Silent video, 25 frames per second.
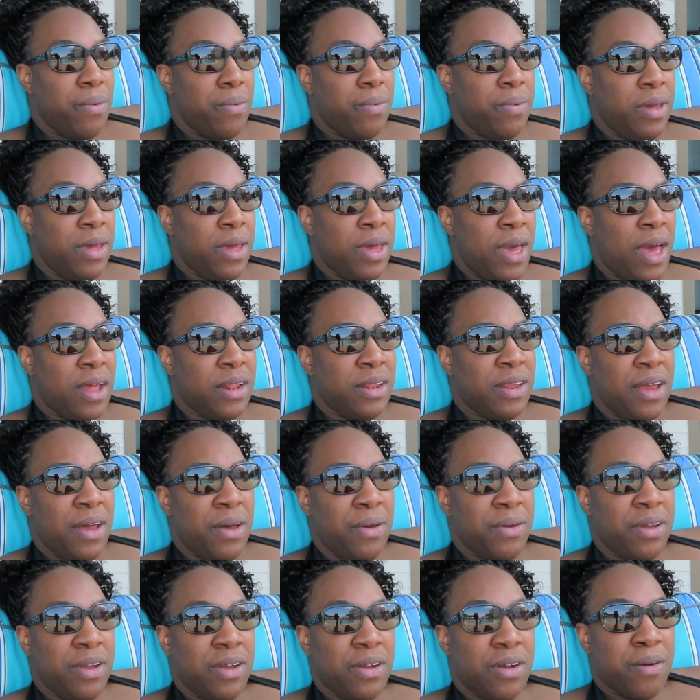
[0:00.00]
we got
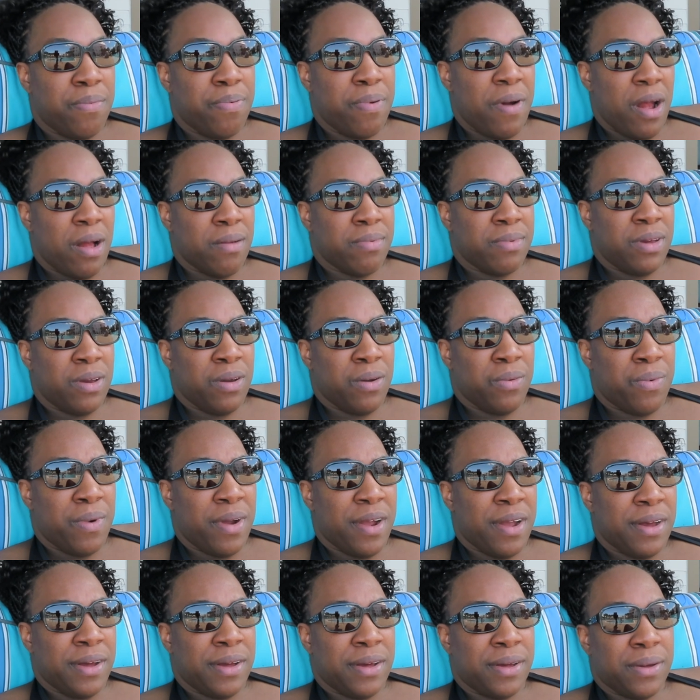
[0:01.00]
down here probably
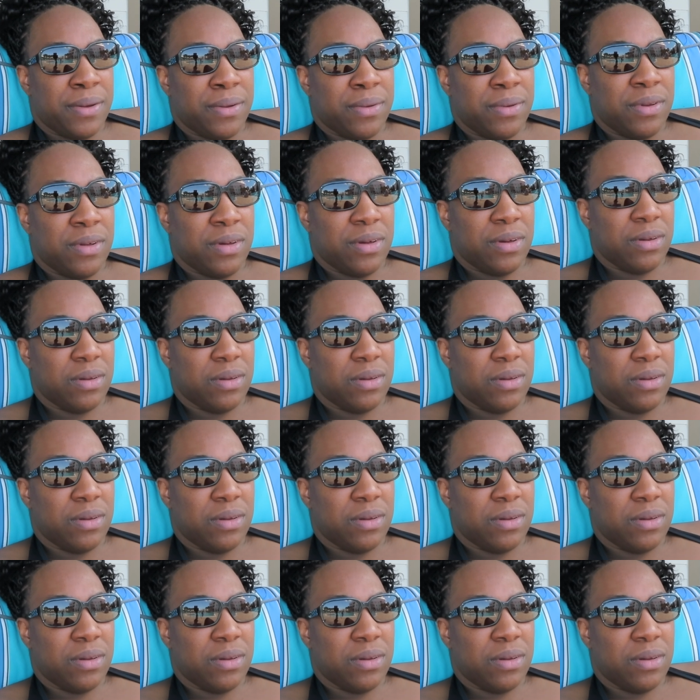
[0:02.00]
around,